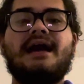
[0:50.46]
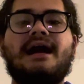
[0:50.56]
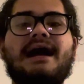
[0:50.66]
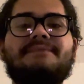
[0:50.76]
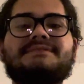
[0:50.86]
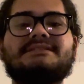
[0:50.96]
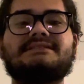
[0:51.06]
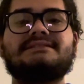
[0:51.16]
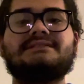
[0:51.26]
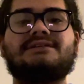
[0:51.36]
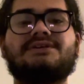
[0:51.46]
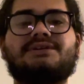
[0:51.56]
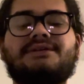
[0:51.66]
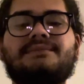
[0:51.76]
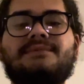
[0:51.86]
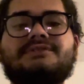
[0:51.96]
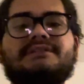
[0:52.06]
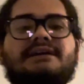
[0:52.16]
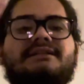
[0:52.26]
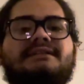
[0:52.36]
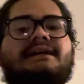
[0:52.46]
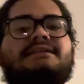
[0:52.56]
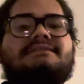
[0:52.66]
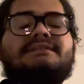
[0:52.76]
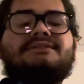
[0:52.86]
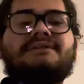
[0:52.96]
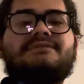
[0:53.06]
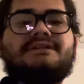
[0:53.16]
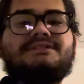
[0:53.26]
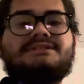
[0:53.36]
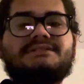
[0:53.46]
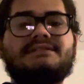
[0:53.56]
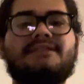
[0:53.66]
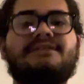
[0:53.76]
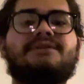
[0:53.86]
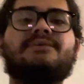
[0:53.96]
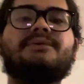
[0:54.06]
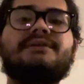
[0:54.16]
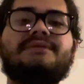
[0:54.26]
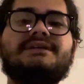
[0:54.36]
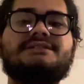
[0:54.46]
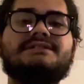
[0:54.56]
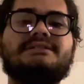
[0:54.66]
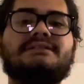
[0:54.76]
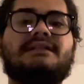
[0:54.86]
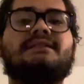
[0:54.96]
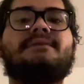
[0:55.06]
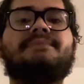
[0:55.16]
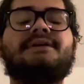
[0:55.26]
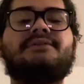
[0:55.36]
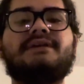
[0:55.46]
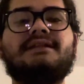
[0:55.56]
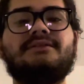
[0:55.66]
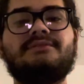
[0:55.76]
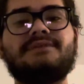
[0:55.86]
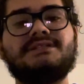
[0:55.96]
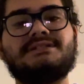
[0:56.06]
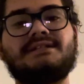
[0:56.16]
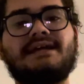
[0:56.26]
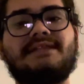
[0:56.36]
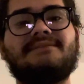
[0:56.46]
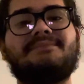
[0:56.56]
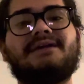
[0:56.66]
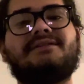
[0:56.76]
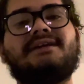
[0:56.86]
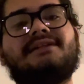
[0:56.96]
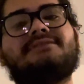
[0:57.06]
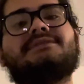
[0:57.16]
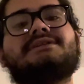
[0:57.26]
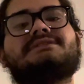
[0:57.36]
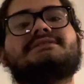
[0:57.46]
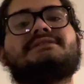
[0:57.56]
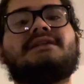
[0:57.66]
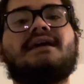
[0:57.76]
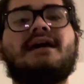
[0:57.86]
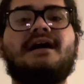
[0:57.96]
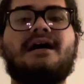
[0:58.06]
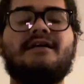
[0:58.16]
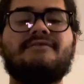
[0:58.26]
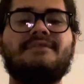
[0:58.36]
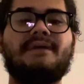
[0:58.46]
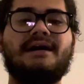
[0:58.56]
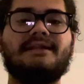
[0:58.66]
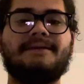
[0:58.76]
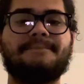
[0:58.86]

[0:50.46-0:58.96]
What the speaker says: abscesses occur mostly on the axillary region, the groin region, the perineal region, and the perianal region of the body.